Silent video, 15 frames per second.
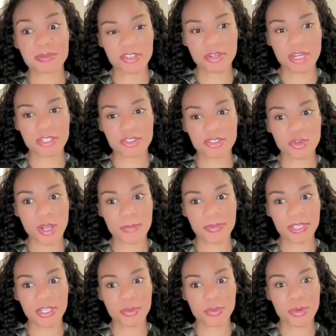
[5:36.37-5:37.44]
If you're not
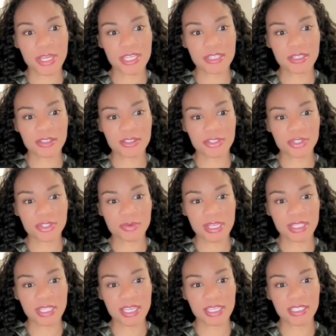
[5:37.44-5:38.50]
dropping your weight onto your
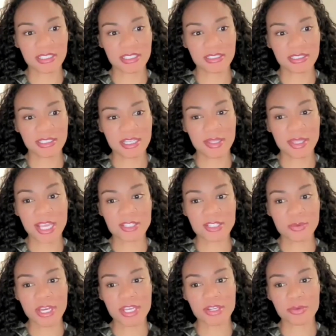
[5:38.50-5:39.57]
right leg, that's
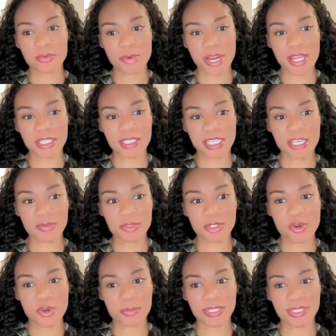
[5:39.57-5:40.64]
why your right leg would
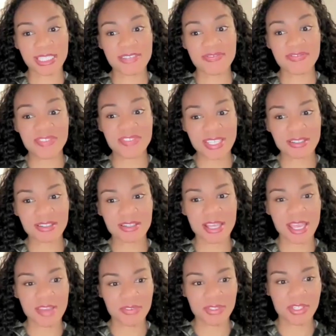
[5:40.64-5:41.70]
normally feel
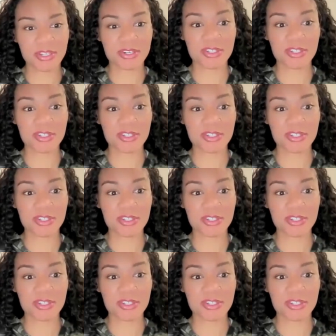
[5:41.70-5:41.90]
heavier,